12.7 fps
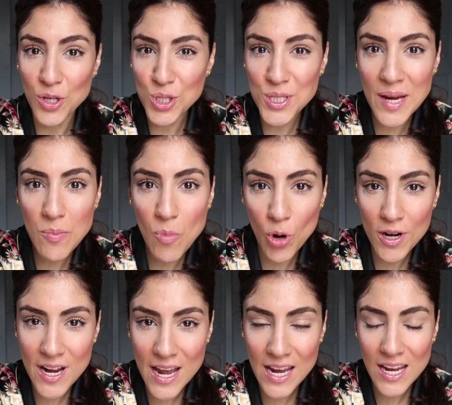Thursday
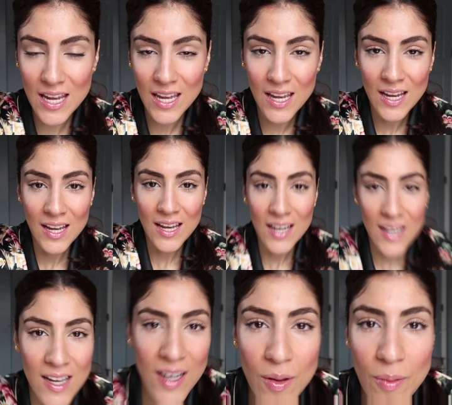morning.
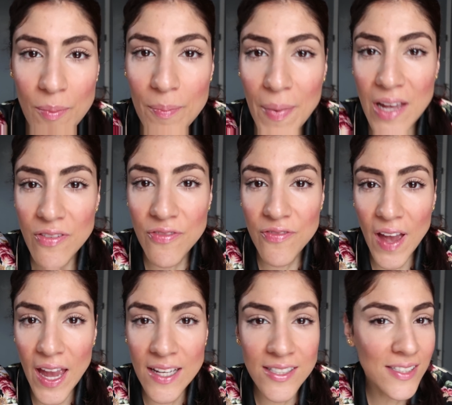My
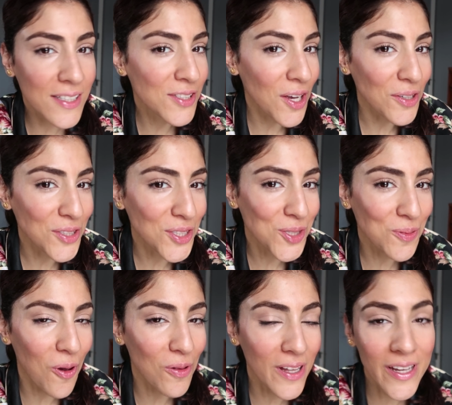face is all
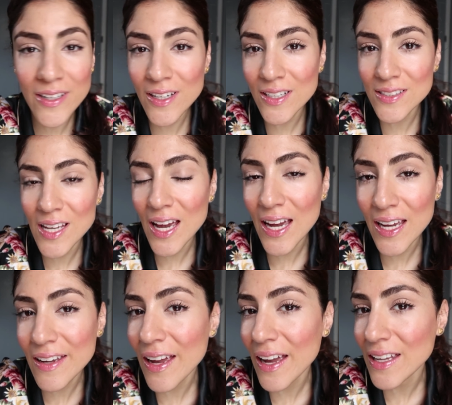swollen because
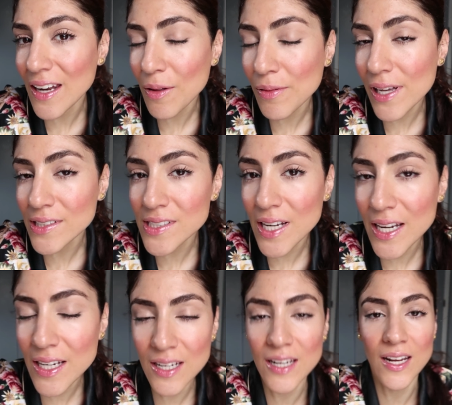I ate out last
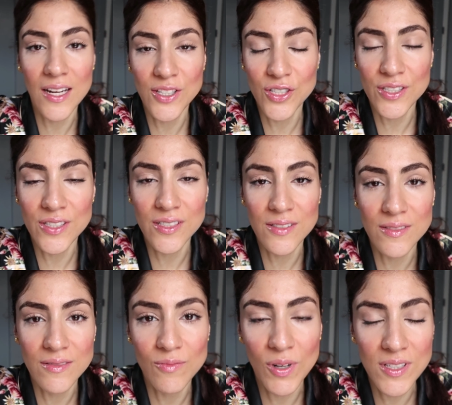night and I just
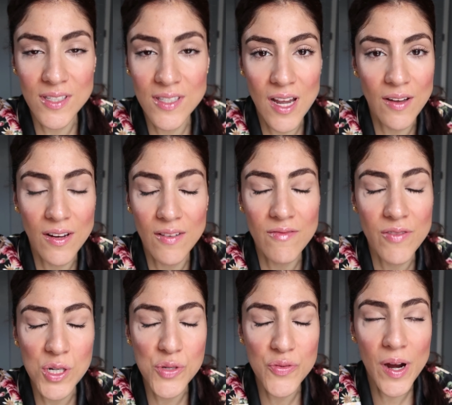went to town on
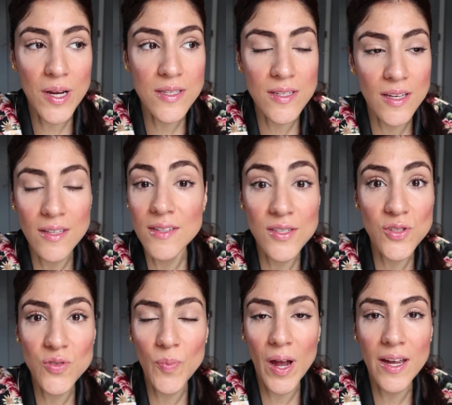french fries. And this
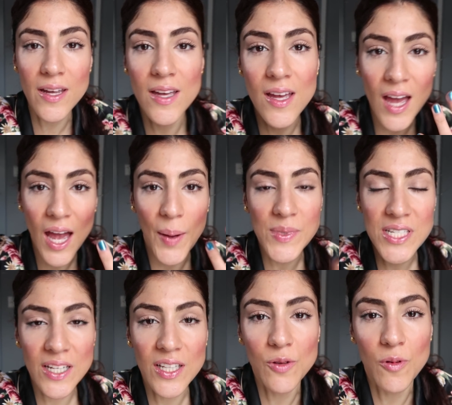is I'm
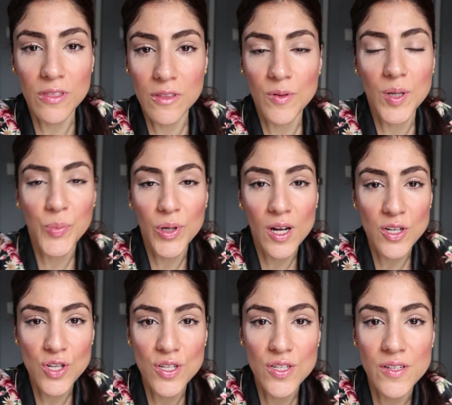dealing with the
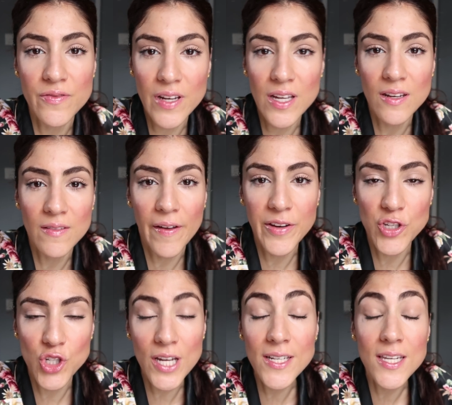repercussions of eating like
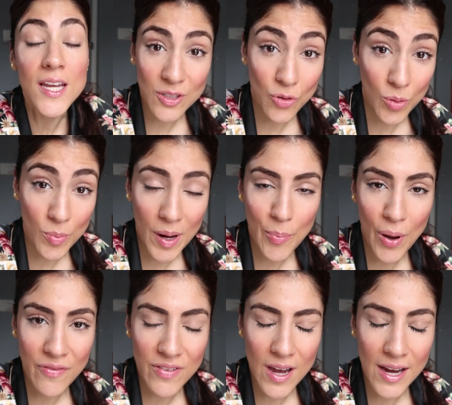shit. Ignore my
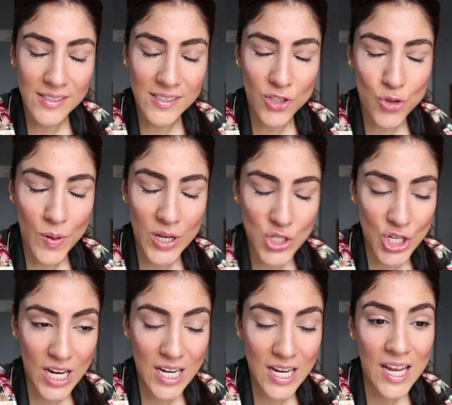puffy eye
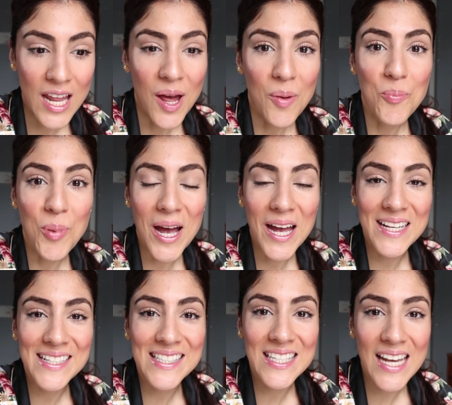situation.
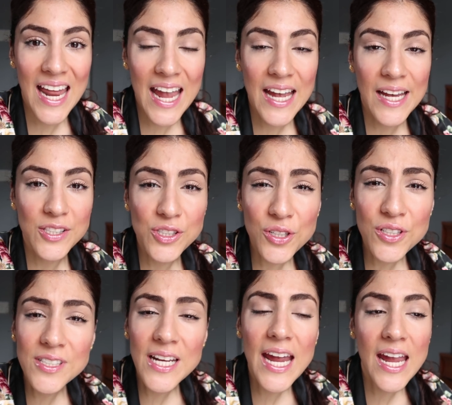But today is
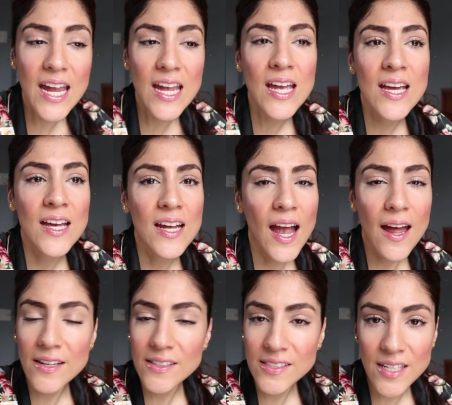Thursday,
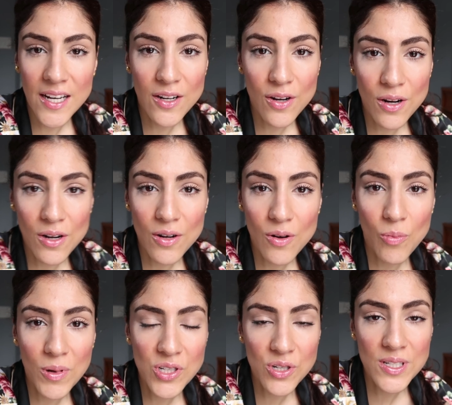kind of standard
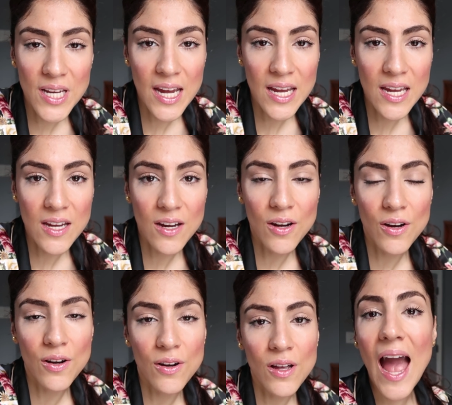winter day
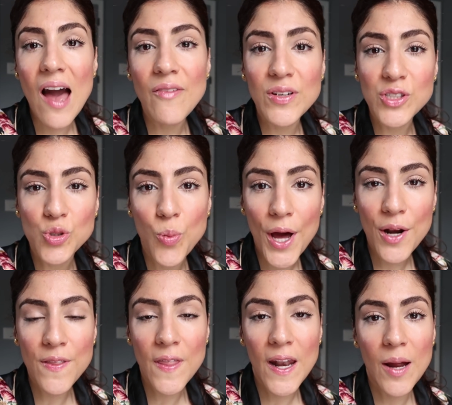here. I have a
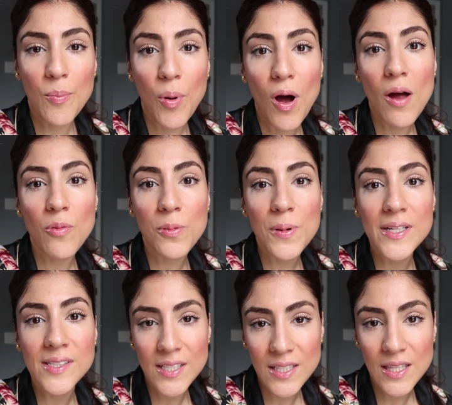sweater that I bought
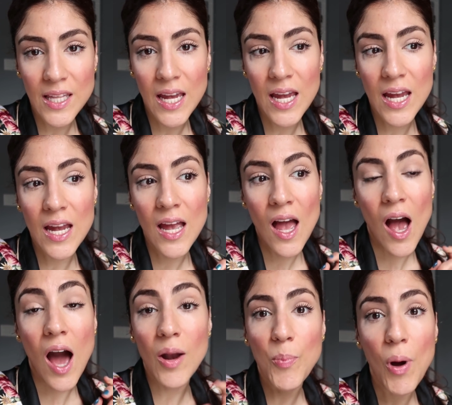recently
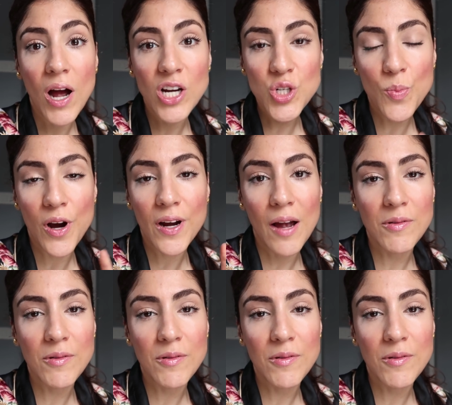on Poshmark.